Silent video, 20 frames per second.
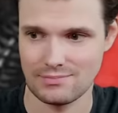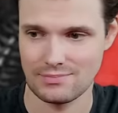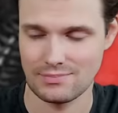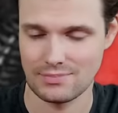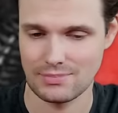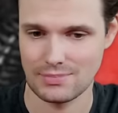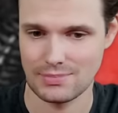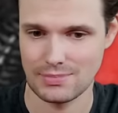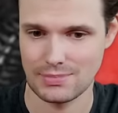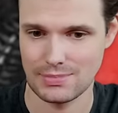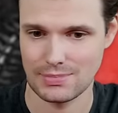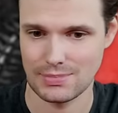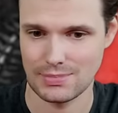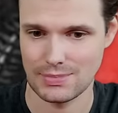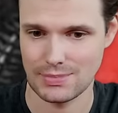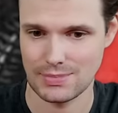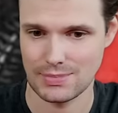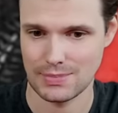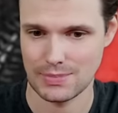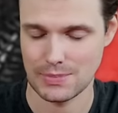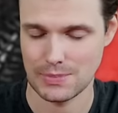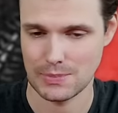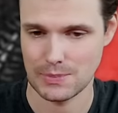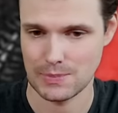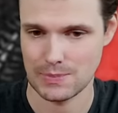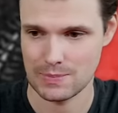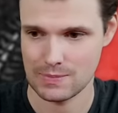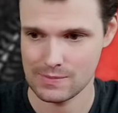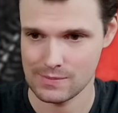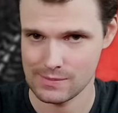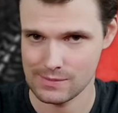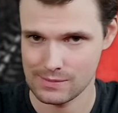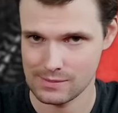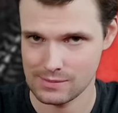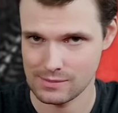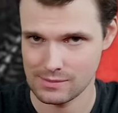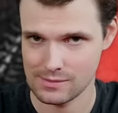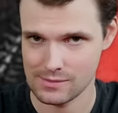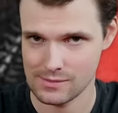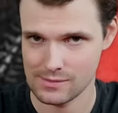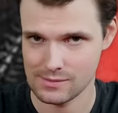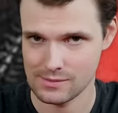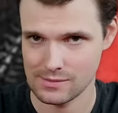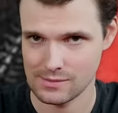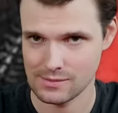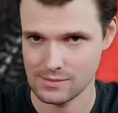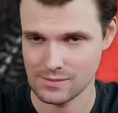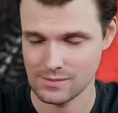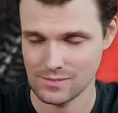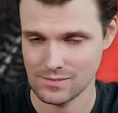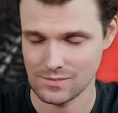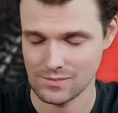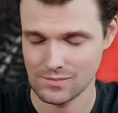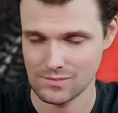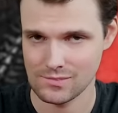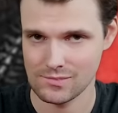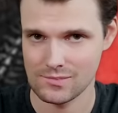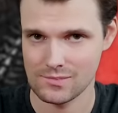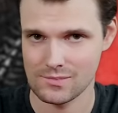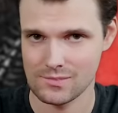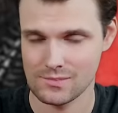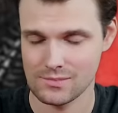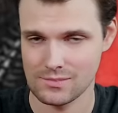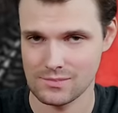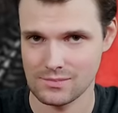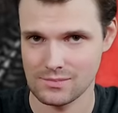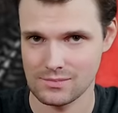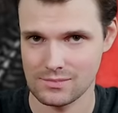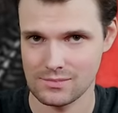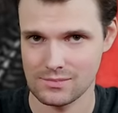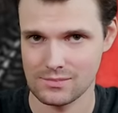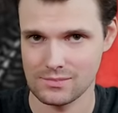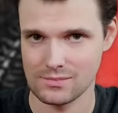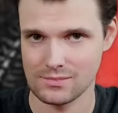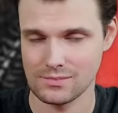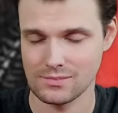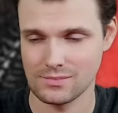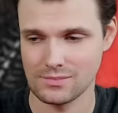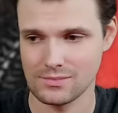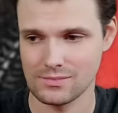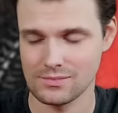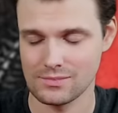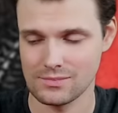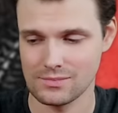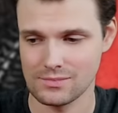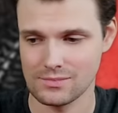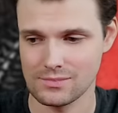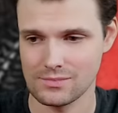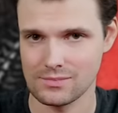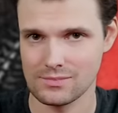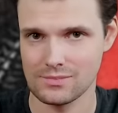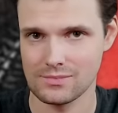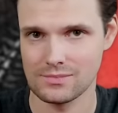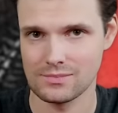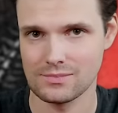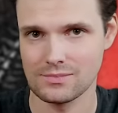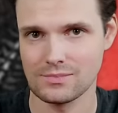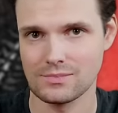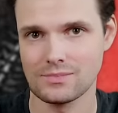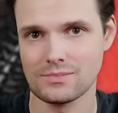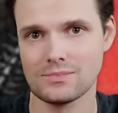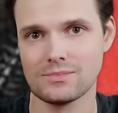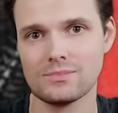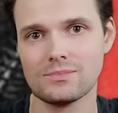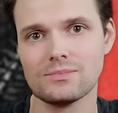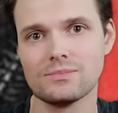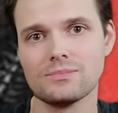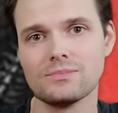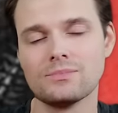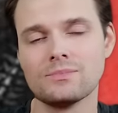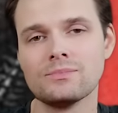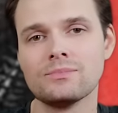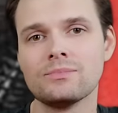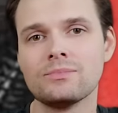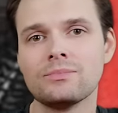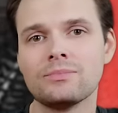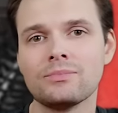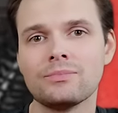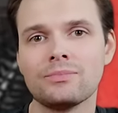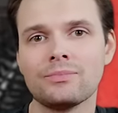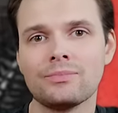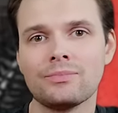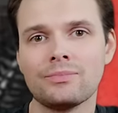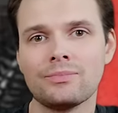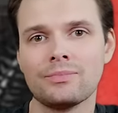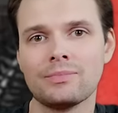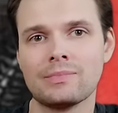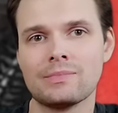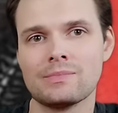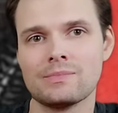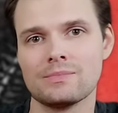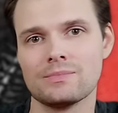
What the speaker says: [no speech]